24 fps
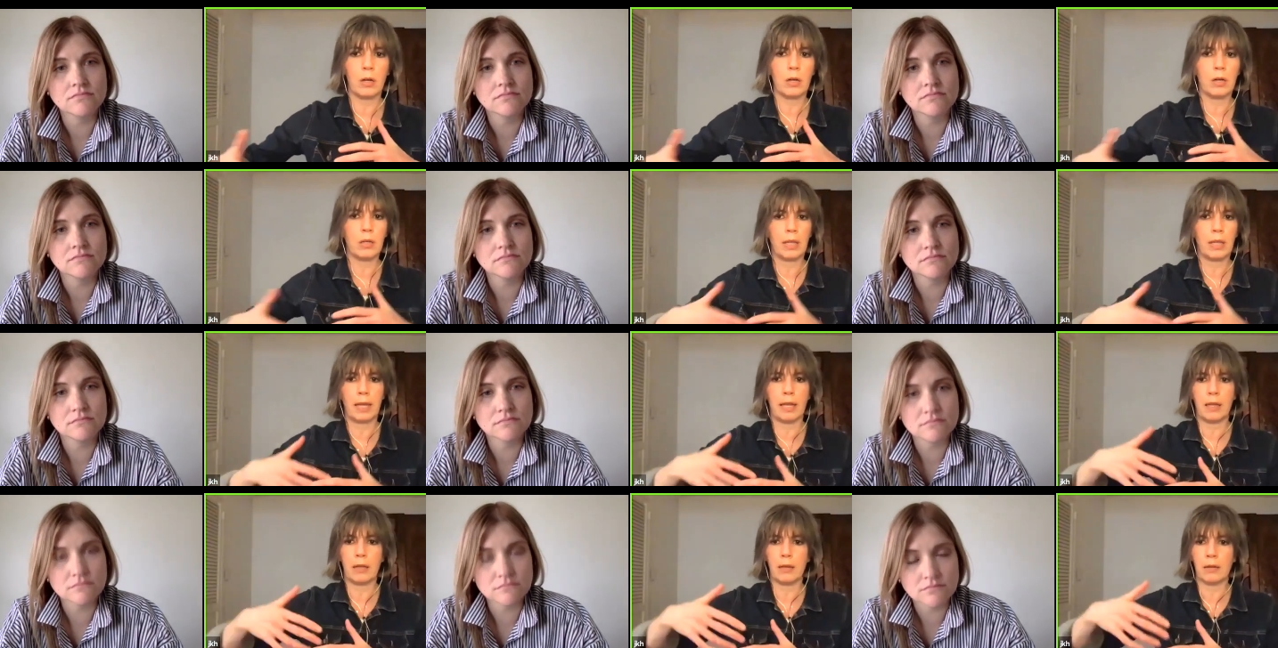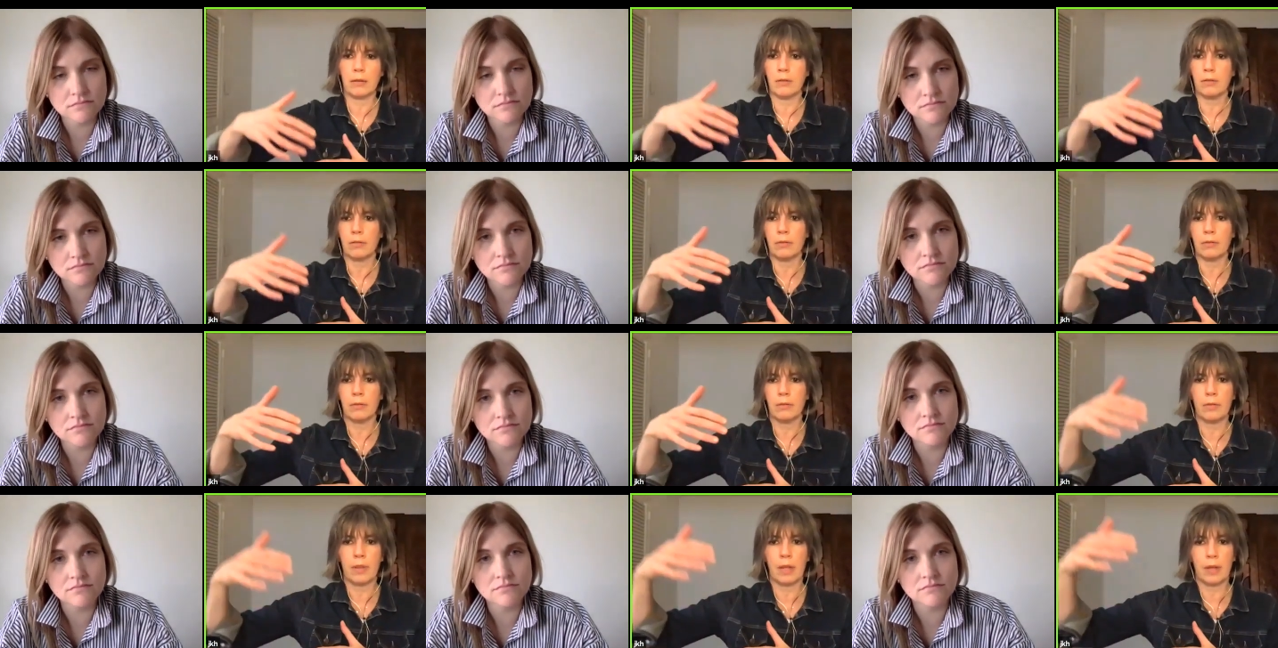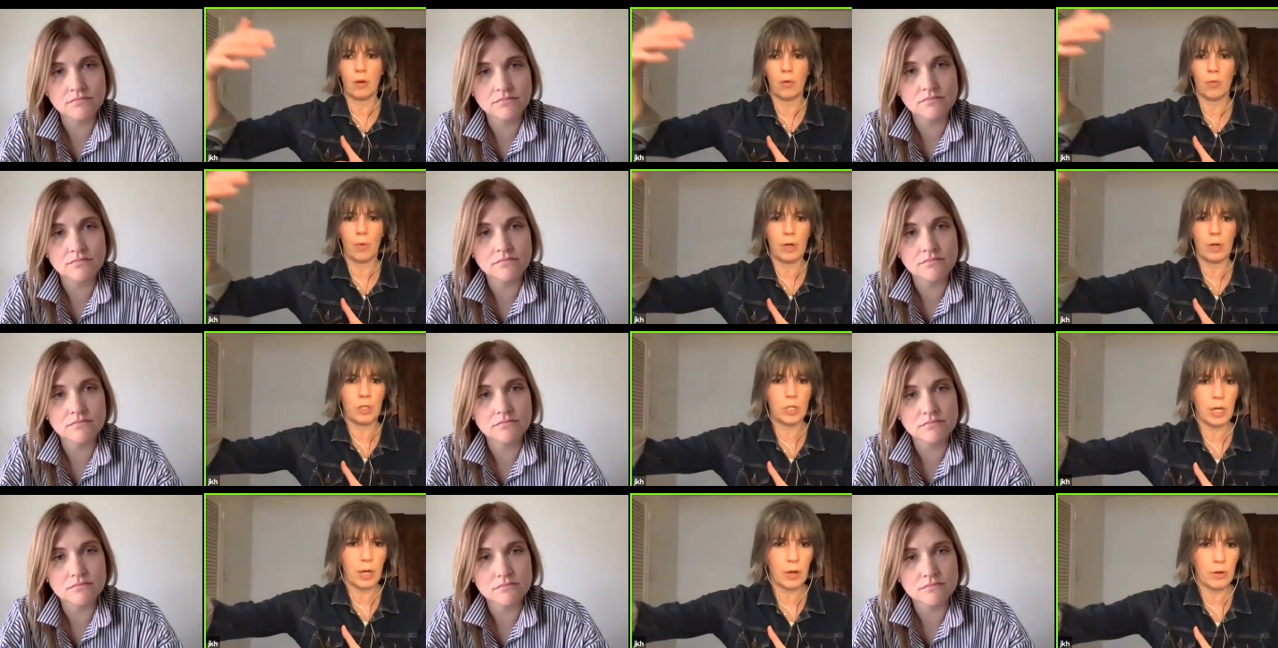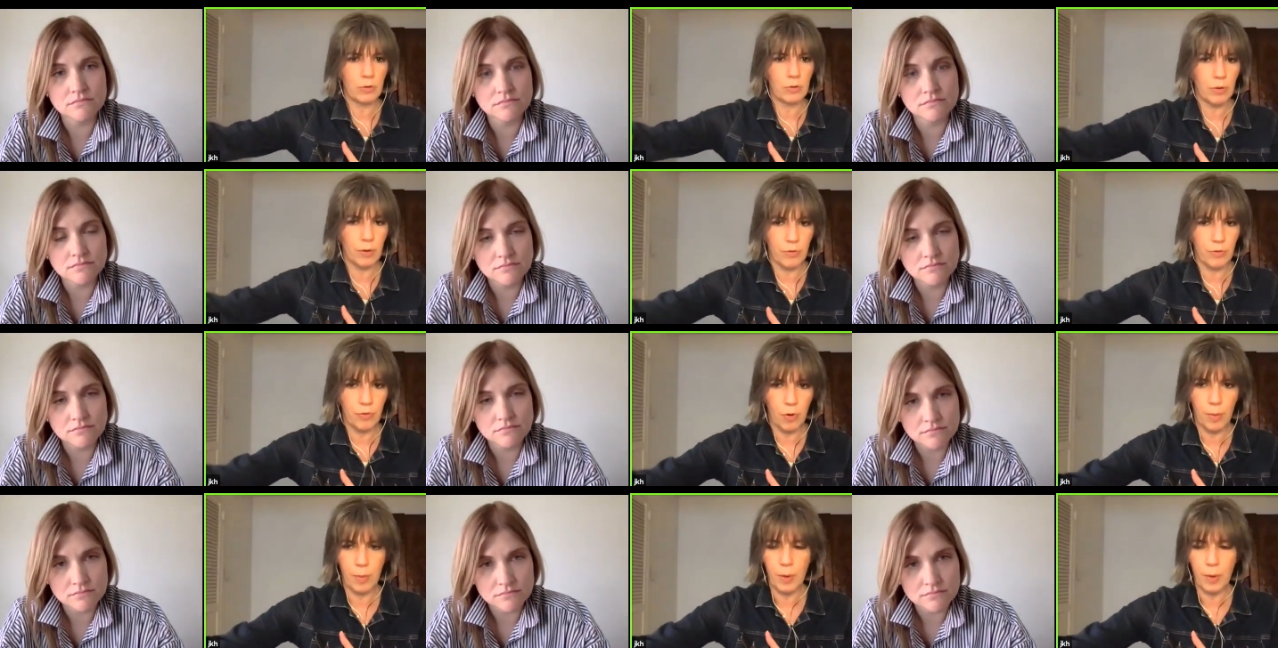Speaker 1: like that you're reaching out to a
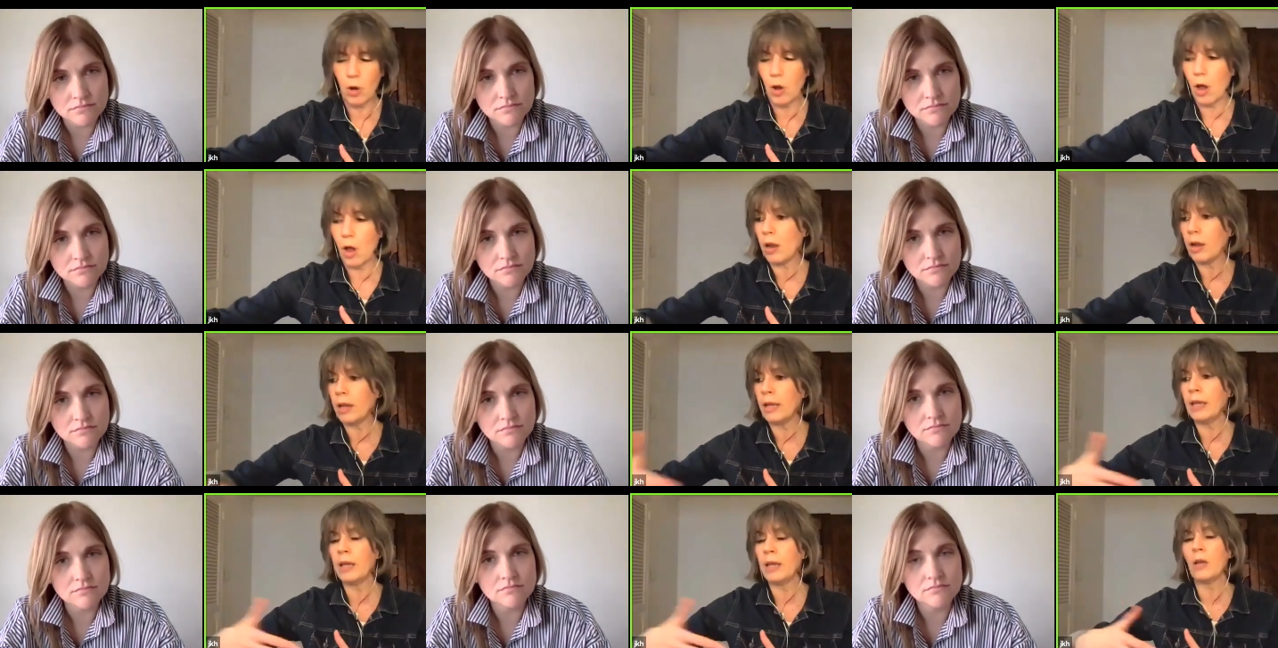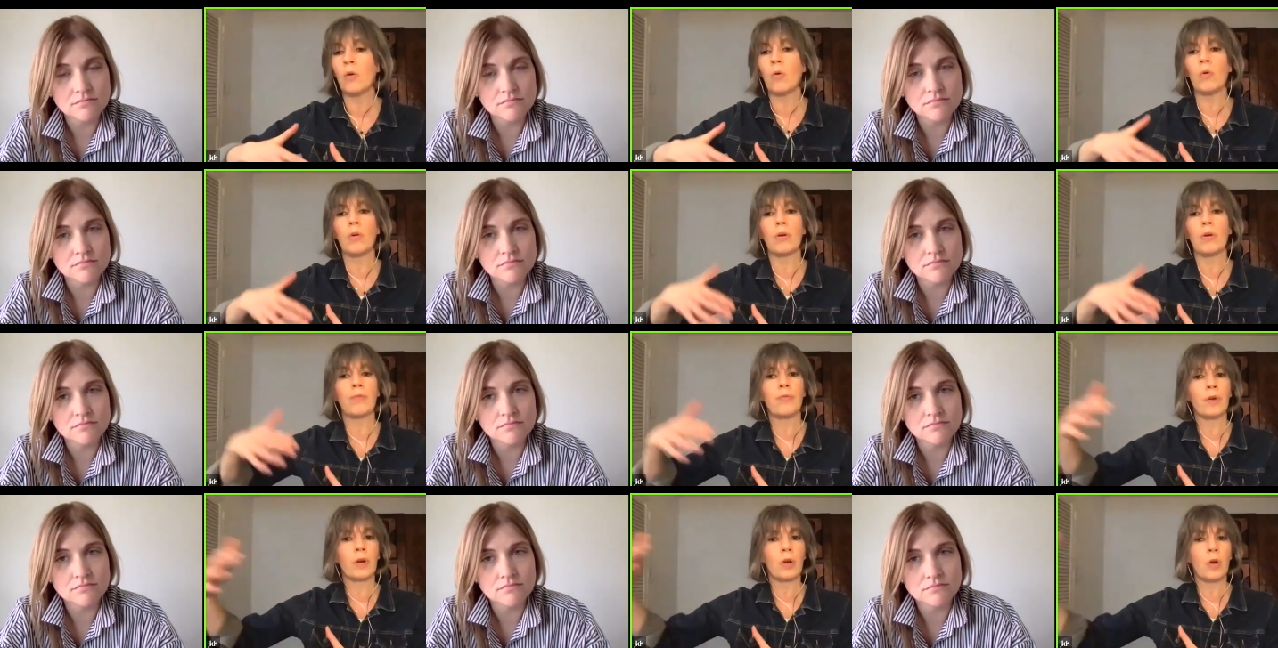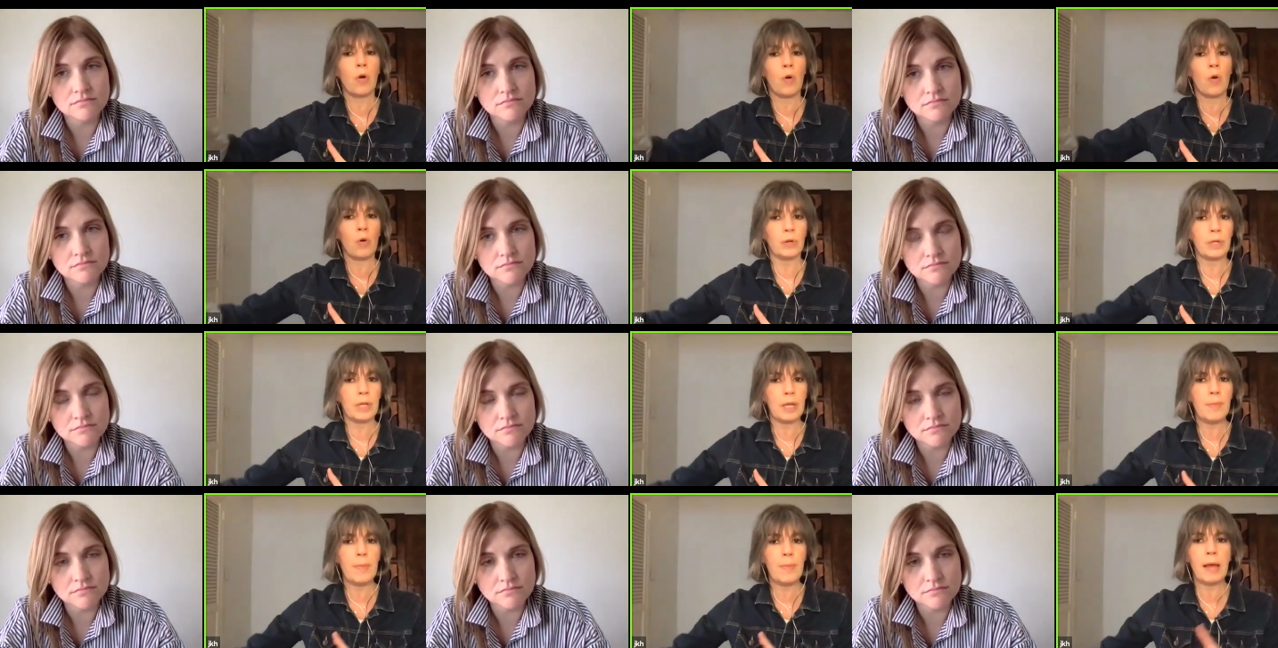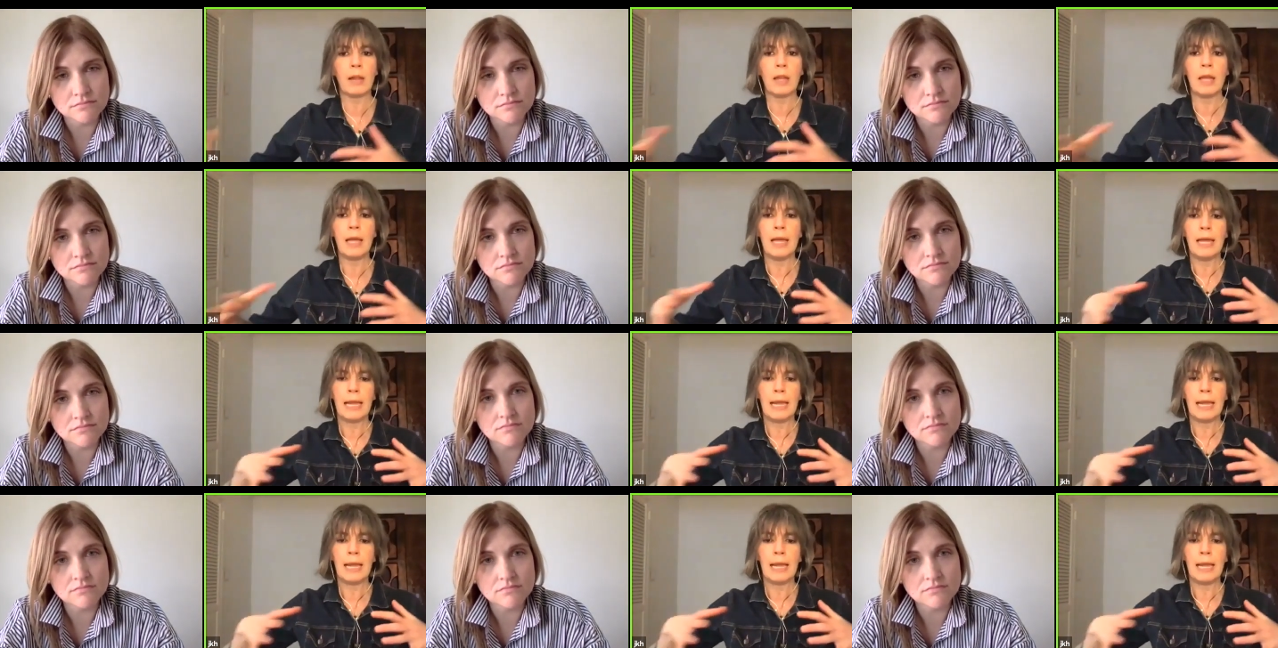former colleague or for cold email,